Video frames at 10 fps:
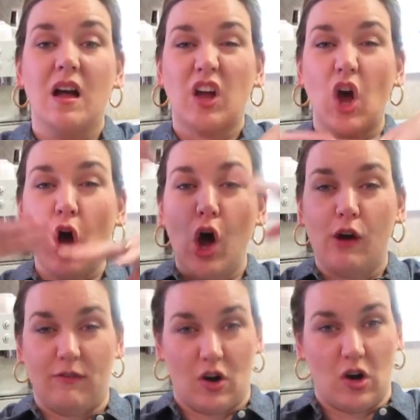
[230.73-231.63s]

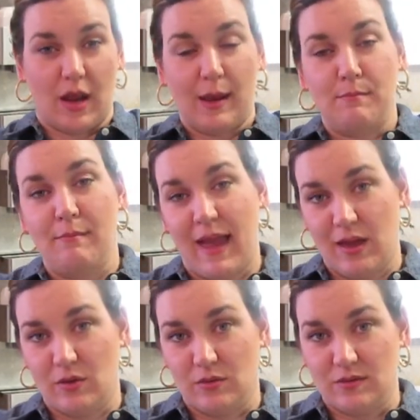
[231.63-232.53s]
covered in
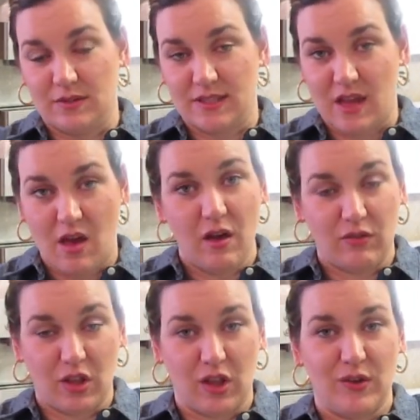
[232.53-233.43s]
mounds
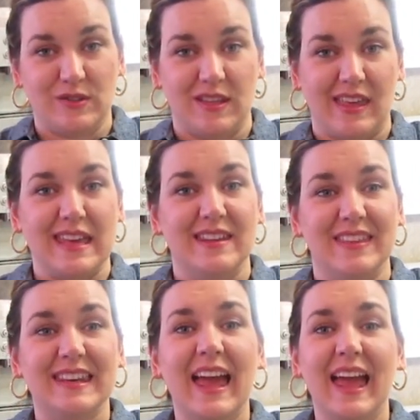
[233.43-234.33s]
of clothes at the end of
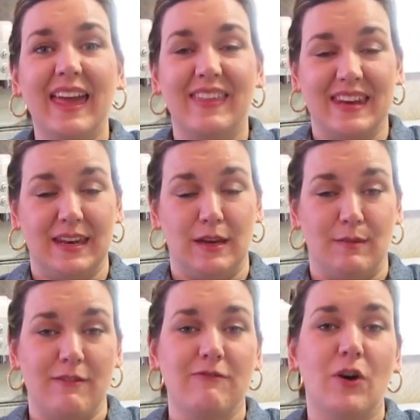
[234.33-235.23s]
the day that needed to
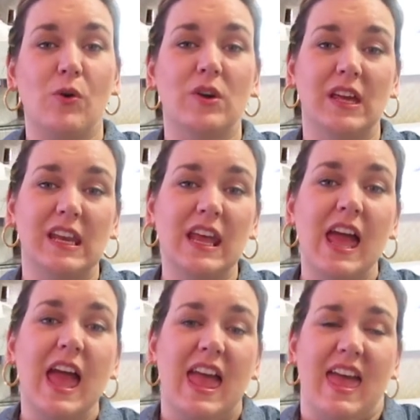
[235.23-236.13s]
be folded.
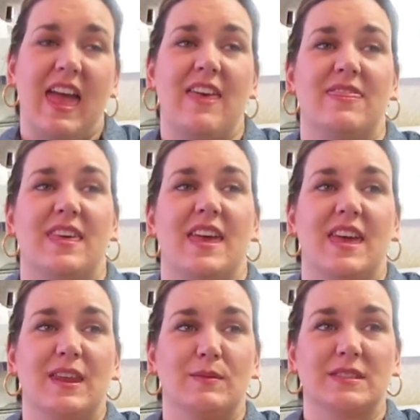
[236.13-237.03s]
And
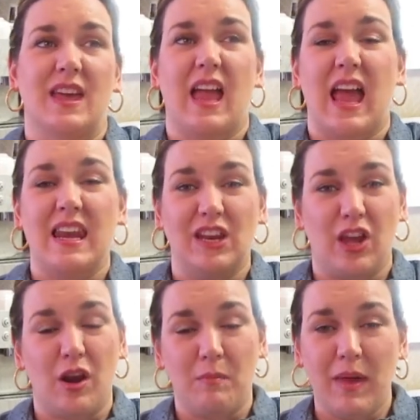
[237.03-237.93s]
then it was like, I need to
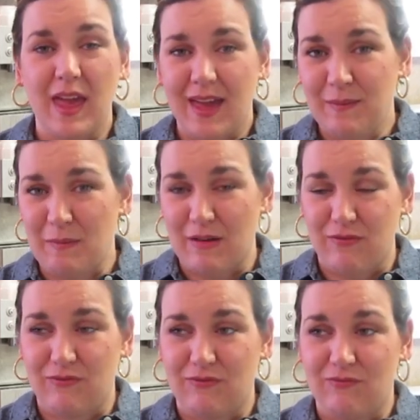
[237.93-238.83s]
go to bed, but my
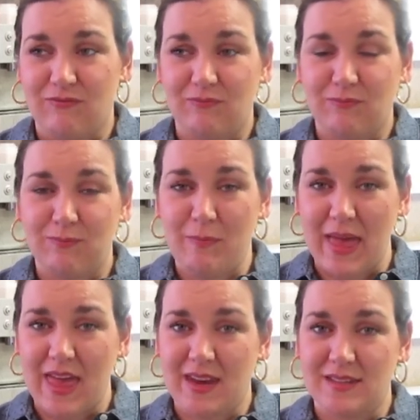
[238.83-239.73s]

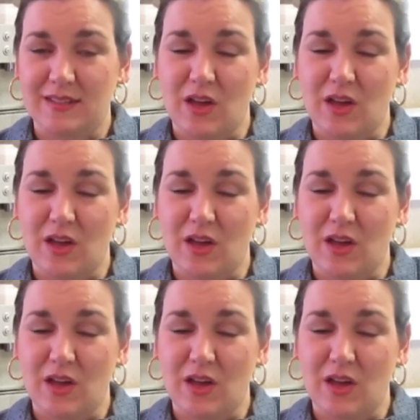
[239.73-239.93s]
bed is